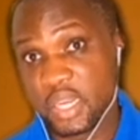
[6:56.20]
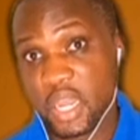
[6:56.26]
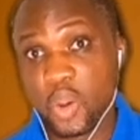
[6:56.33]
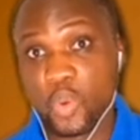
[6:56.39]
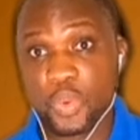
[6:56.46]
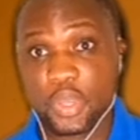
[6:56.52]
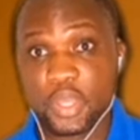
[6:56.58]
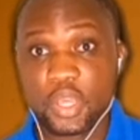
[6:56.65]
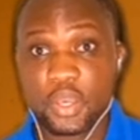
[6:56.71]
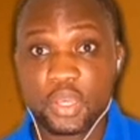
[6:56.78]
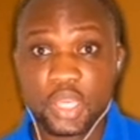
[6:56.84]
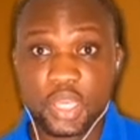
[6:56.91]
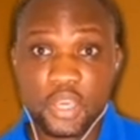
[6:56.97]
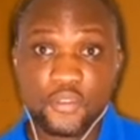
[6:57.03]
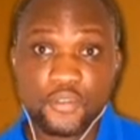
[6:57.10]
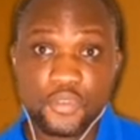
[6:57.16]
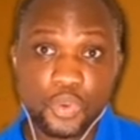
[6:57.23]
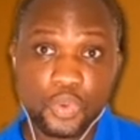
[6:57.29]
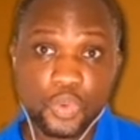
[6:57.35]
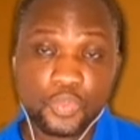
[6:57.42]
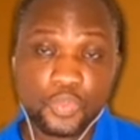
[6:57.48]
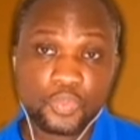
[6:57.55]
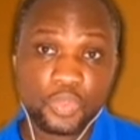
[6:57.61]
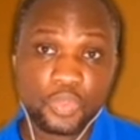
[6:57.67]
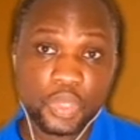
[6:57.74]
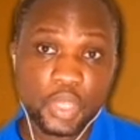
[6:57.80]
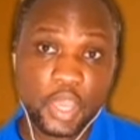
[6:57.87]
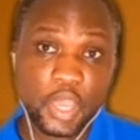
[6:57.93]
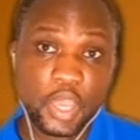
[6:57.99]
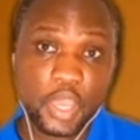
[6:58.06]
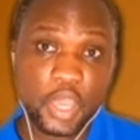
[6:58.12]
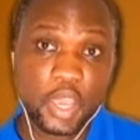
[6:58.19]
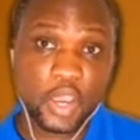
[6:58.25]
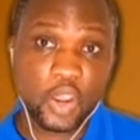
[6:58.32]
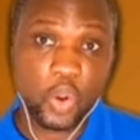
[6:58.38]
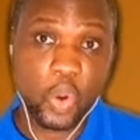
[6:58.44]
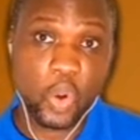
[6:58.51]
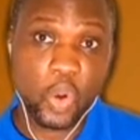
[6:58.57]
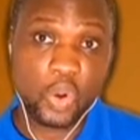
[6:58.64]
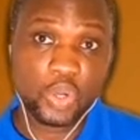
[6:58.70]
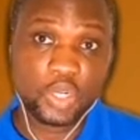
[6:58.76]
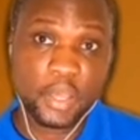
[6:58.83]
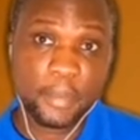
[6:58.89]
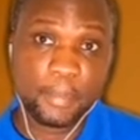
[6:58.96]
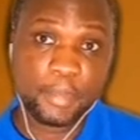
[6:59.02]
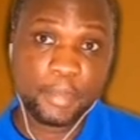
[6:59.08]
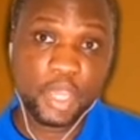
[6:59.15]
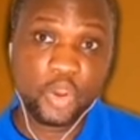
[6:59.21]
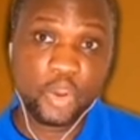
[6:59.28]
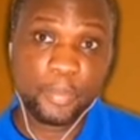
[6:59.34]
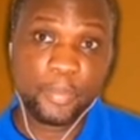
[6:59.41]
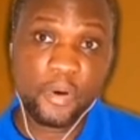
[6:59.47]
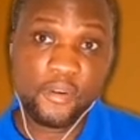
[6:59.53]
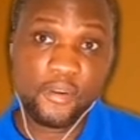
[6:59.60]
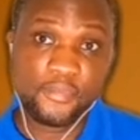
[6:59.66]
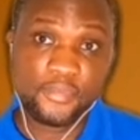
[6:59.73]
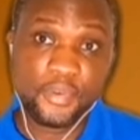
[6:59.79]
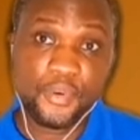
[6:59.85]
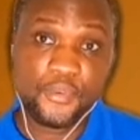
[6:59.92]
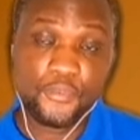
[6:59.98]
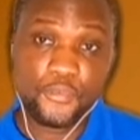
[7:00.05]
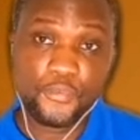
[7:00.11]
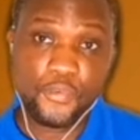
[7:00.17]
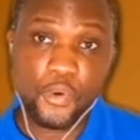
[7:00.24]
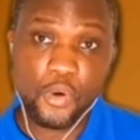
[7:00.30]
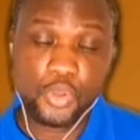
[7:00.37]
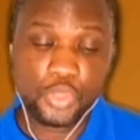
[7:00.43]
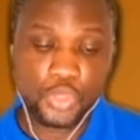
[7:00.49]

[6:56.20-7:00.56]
that will give you a chord made up of 4